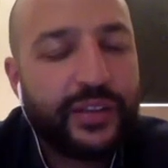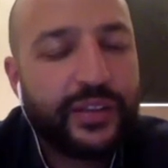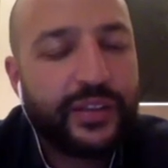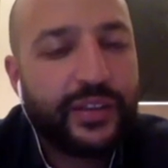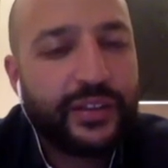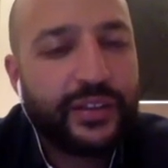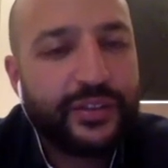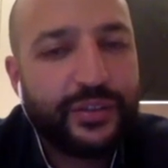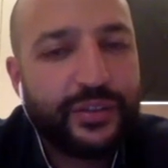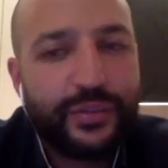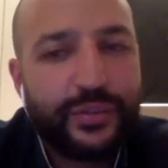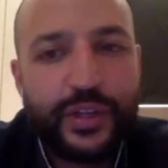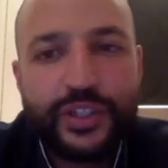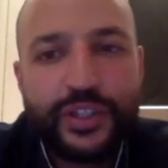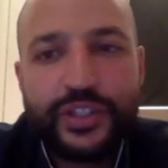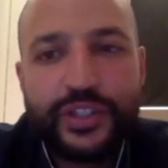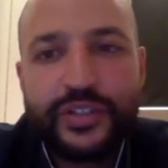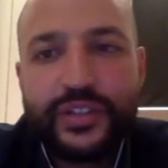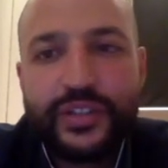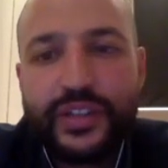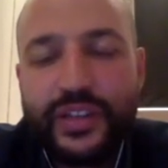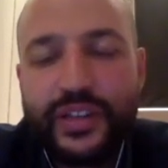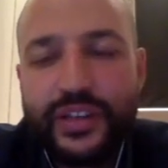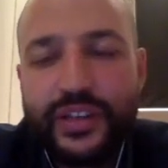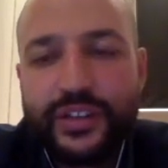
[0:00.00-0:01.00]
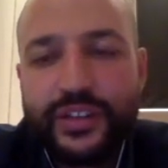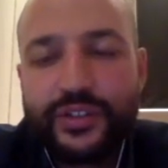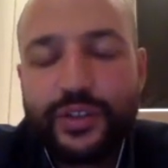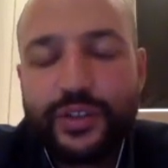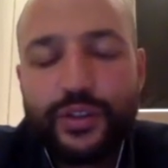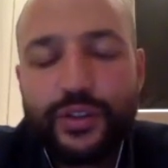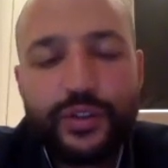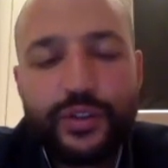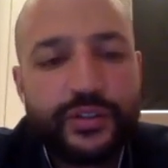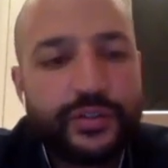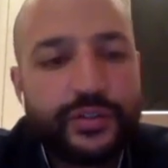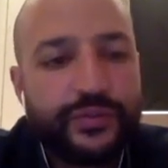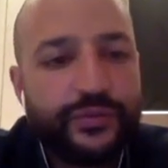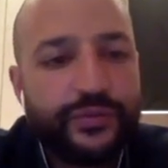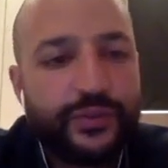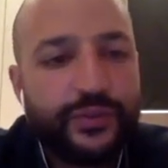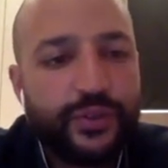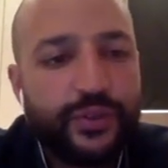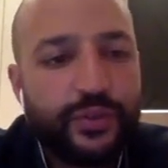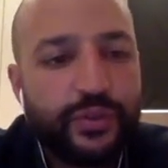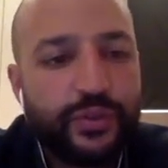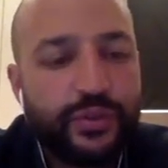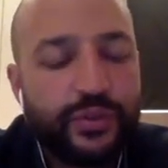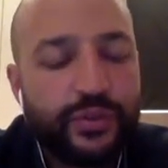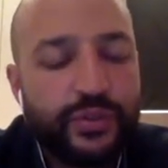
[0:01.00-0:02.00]
thanks so much. So there's a
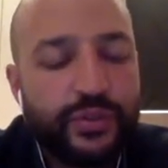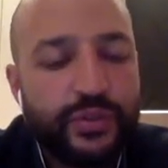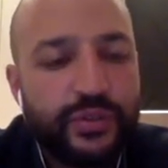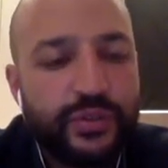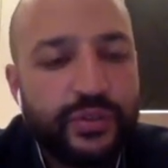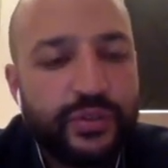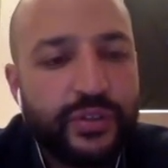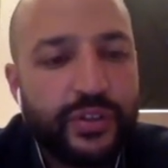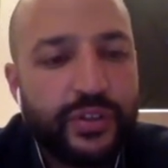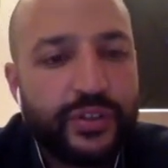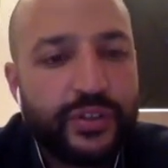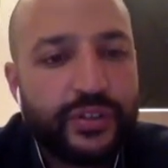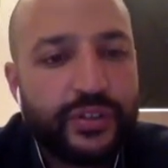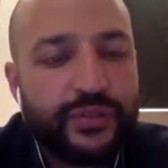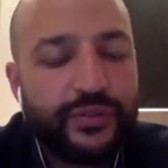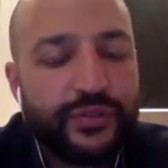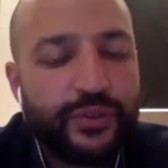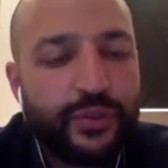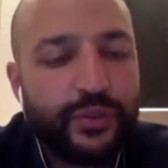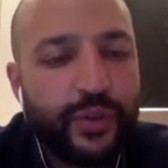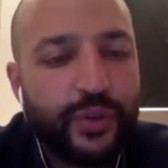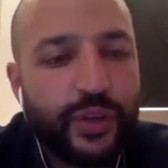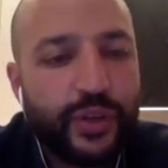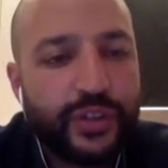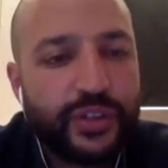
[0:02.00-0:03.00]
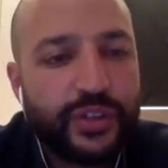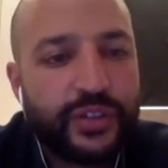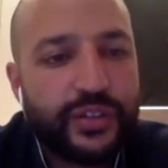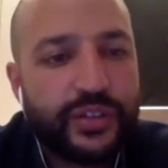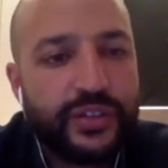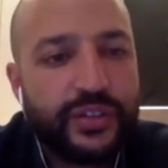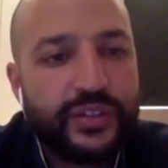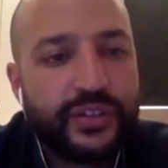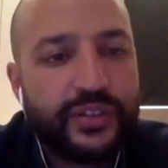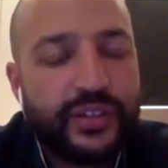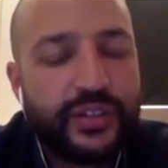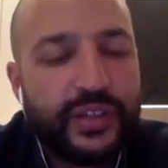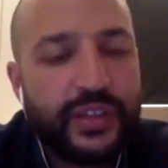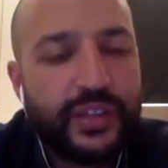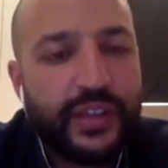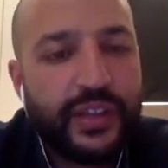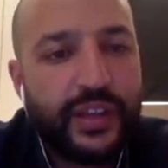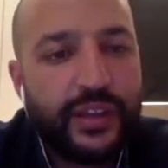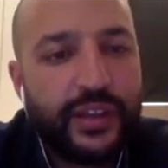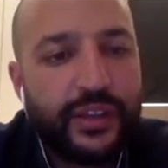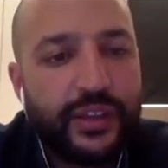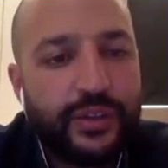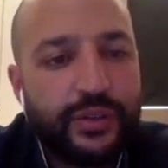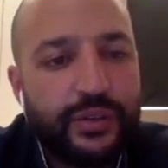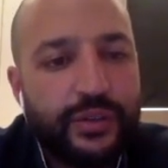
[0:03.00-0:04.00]
few questions
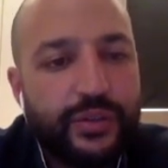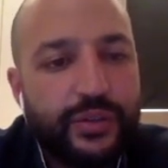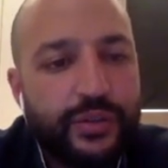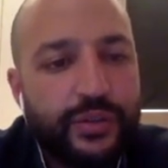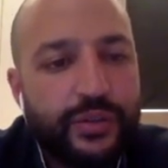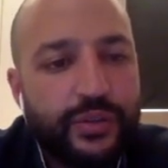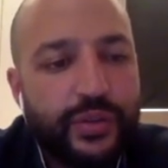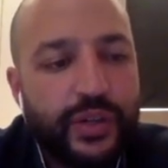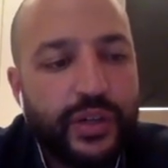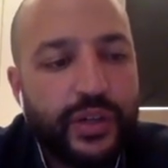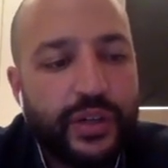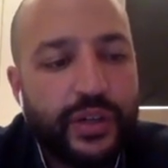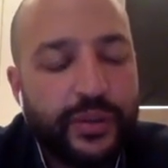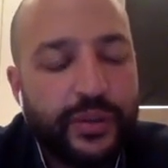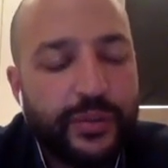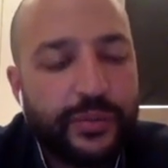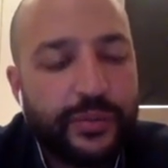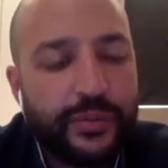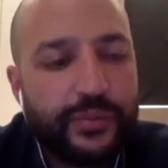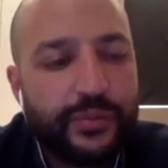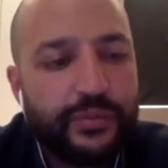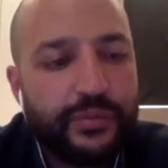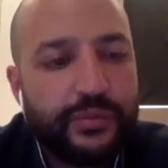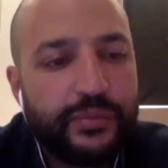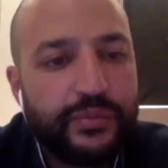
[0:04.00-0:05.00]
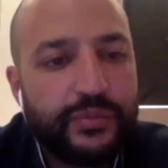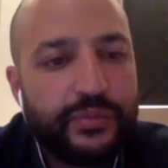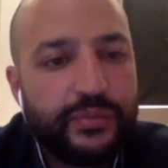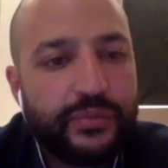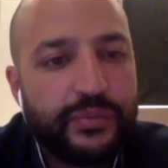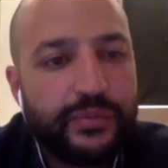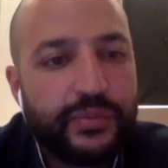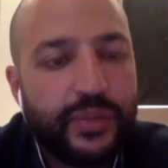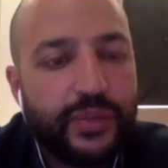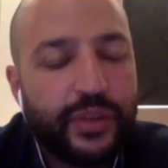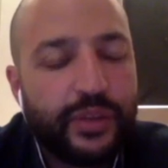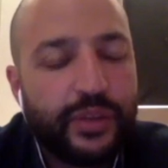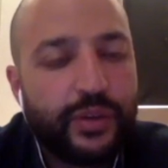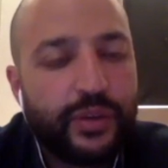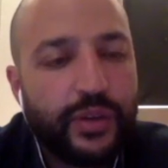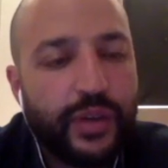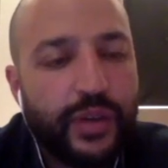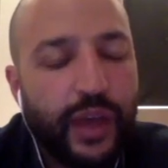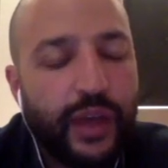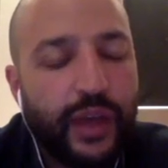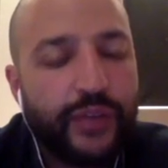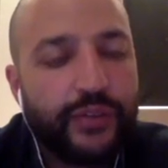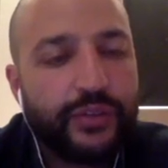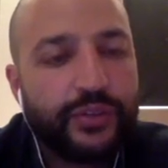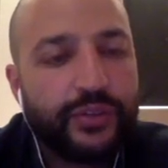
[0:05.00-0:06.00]
that you
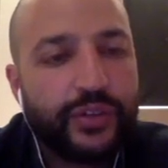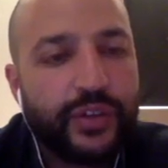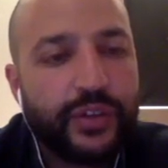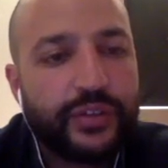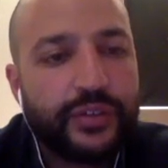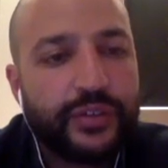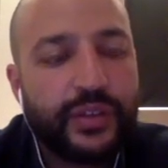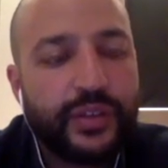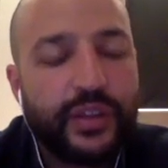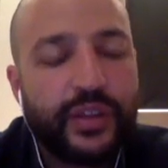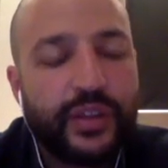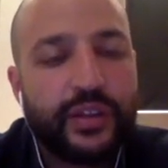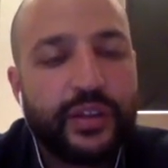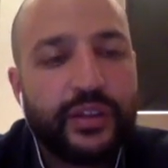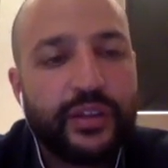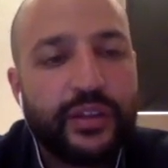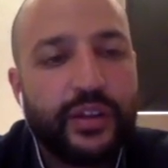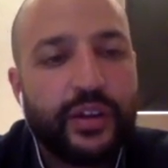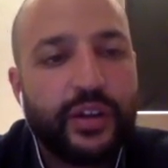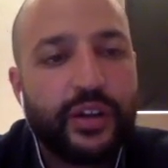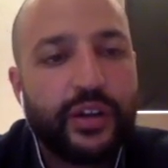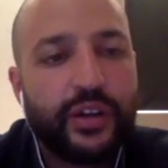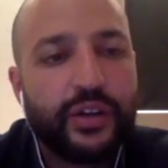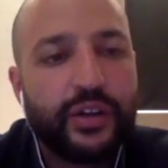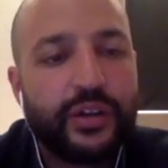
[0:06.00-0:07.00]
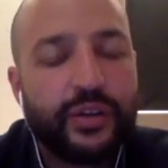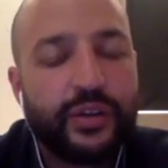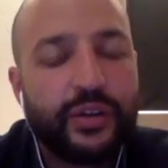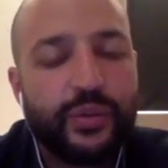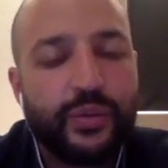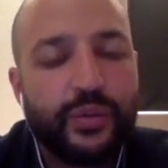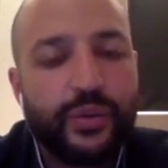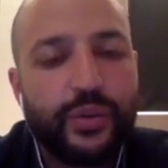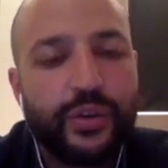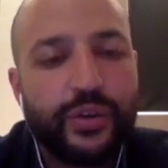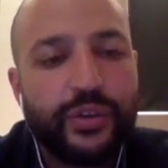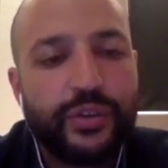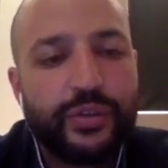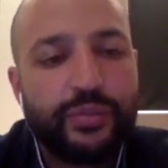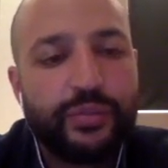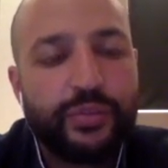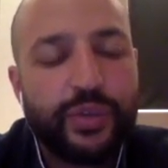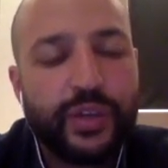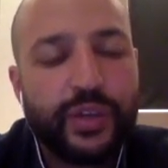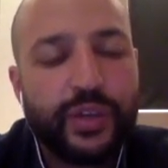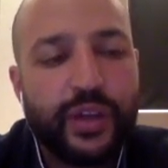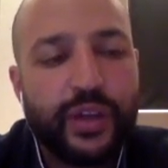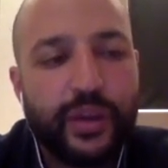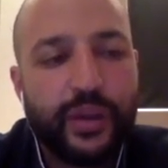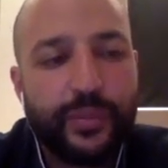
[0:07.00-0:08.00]
kind of addressed that are worth
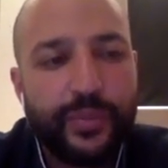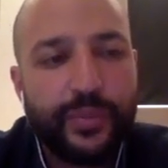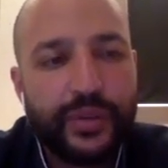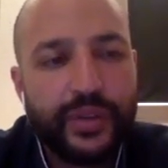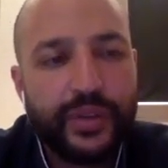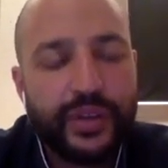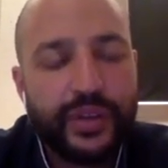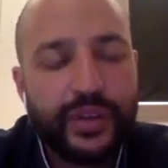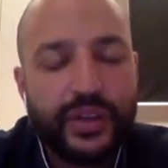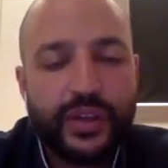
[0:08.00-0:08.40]
bringing up.